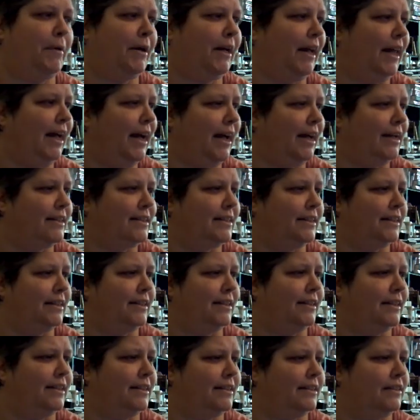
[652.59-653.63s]

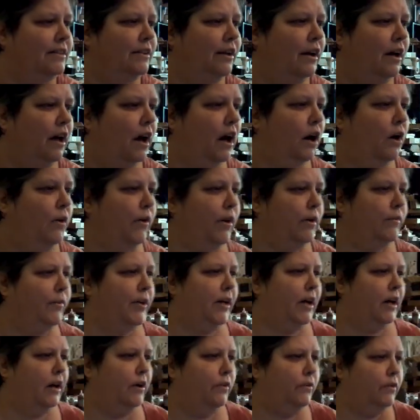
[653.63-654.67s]
glasses. Oh, here we
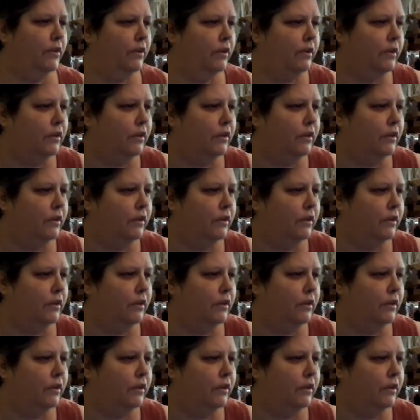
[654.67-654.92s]
go.